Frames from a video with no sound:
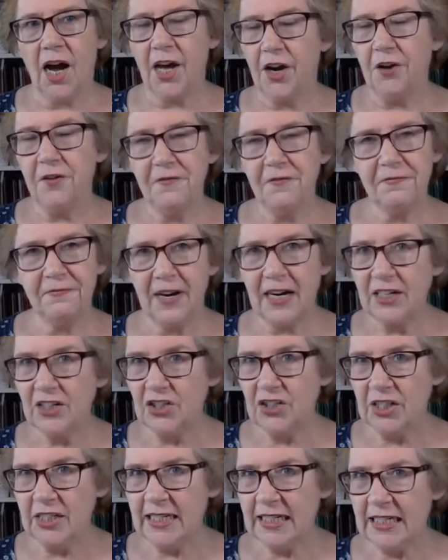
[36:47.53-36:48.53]
I don't
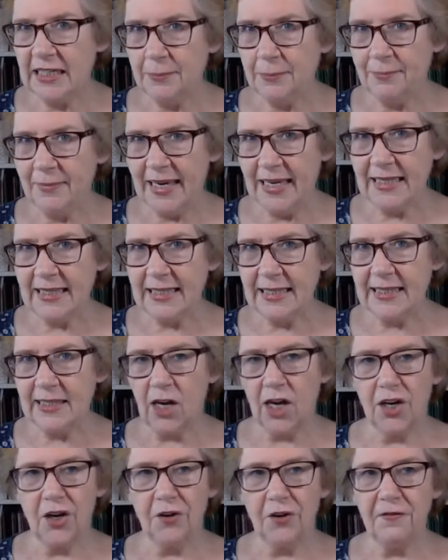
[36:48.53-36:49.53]
function in a mess.
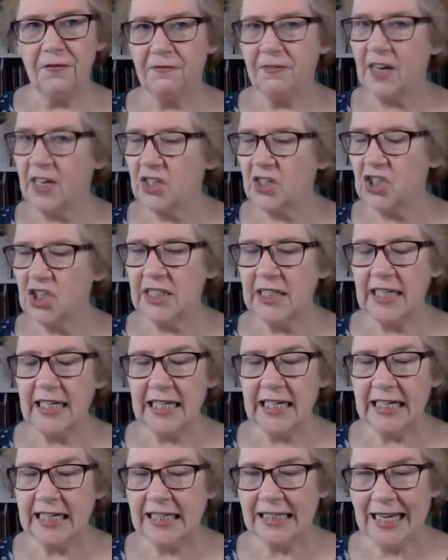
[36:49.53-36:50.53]
I don't function
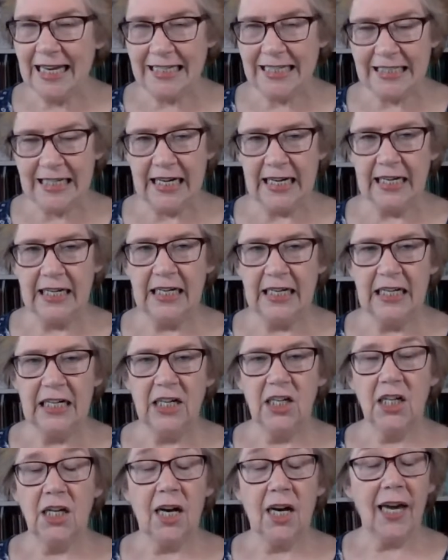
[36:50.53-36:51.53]
in clutter
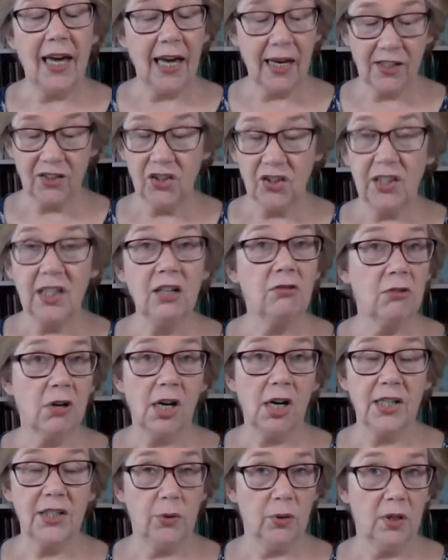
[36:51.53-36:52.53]
actually
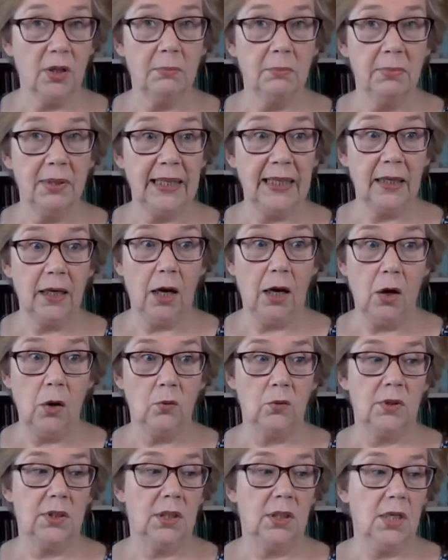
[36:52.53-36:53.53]
grind to a complete
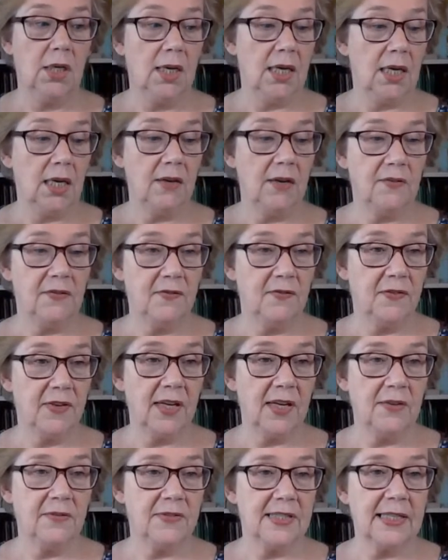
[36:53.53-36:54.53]
halt. If
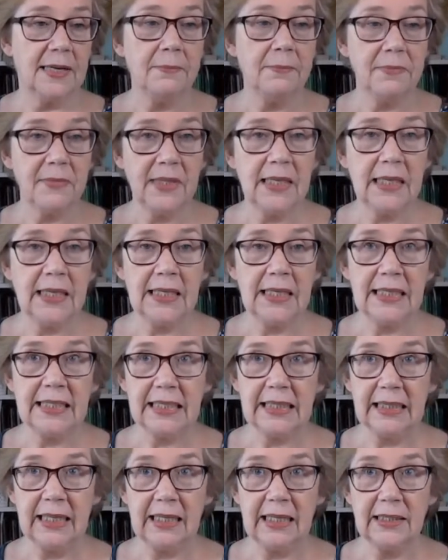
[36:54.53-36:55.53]
if something is
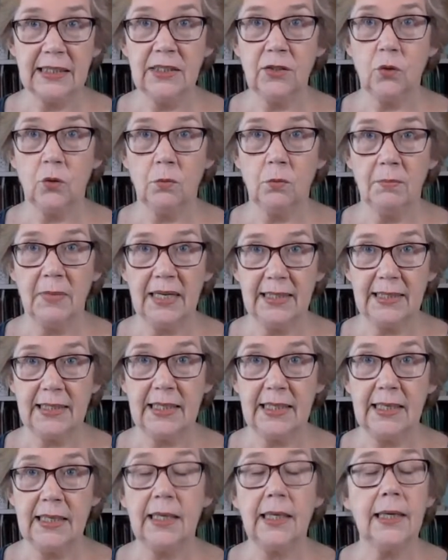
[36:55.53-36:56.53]
cluttered or
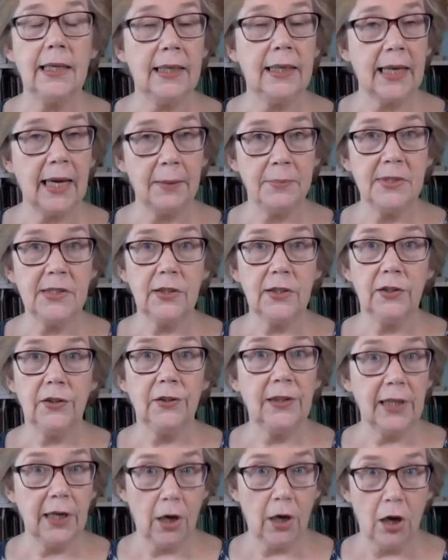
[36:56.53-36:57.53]
messy, it
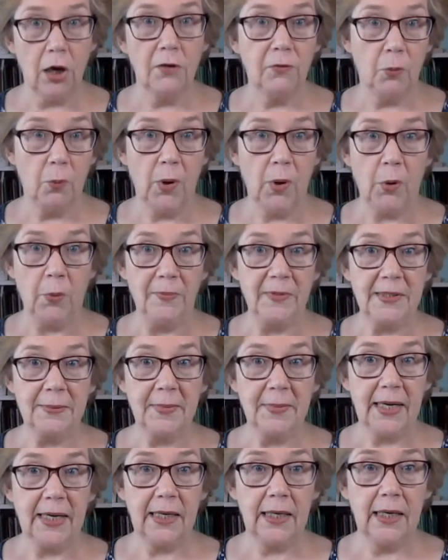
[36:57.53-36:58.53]
absolutely overwhelms
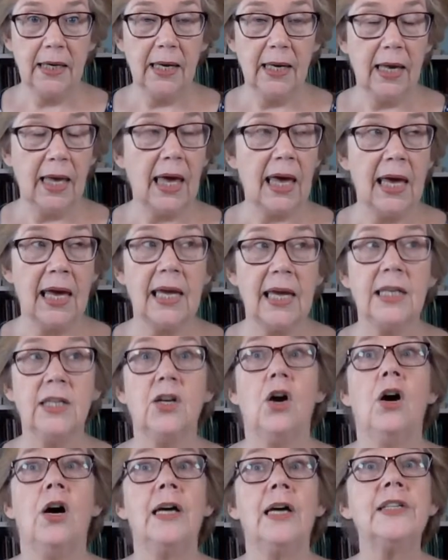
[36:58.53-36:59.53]
me and
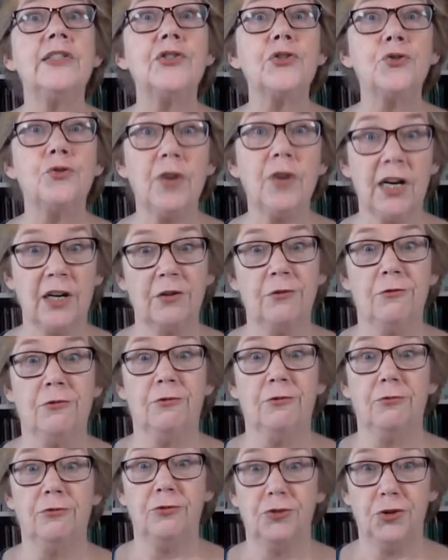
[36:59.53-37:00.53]
I
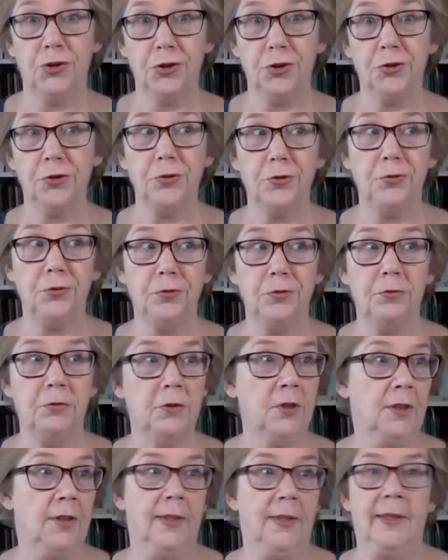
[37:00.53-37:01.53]
struggle to
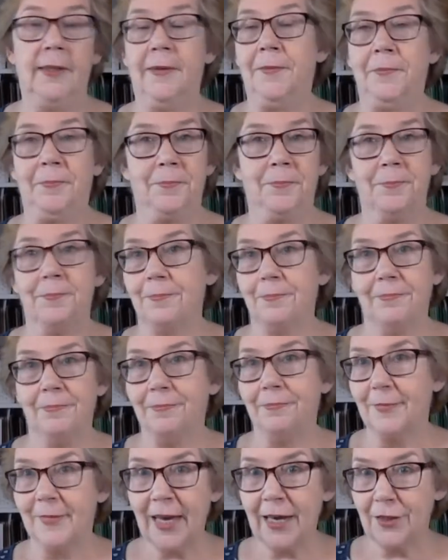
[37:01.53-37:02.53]

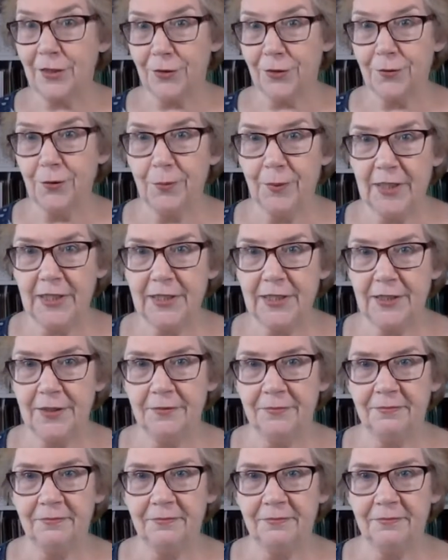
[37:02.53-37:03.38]
get through it.